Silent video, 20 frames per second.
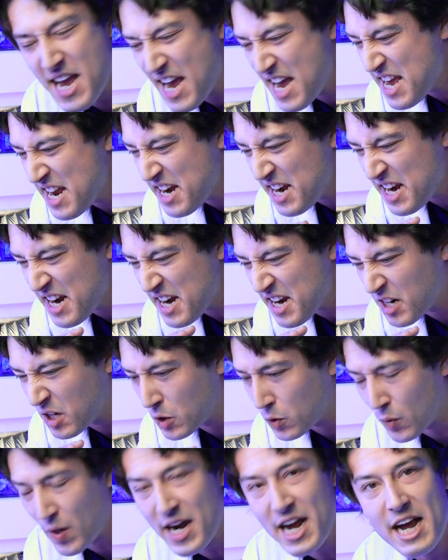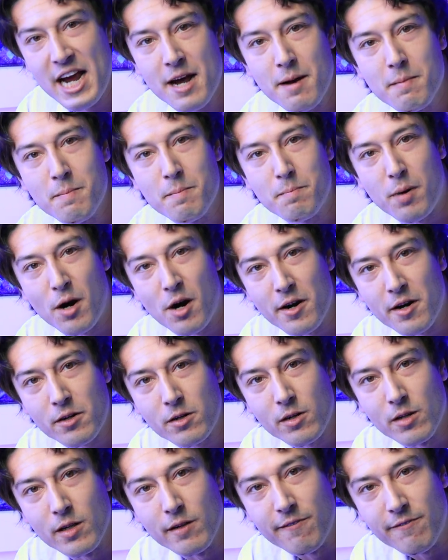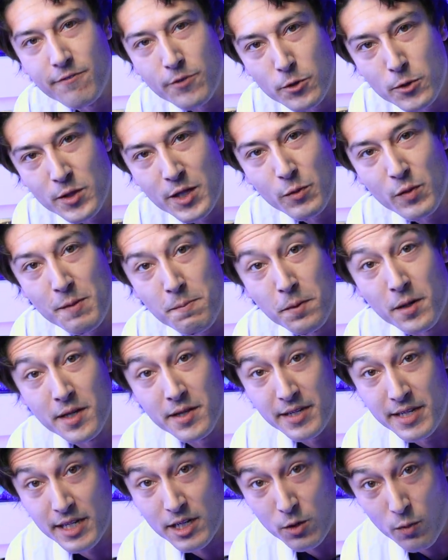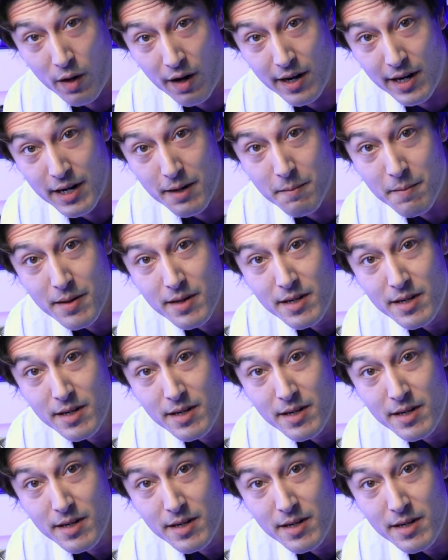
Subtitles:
any gram particle of food that we put in the aquarium.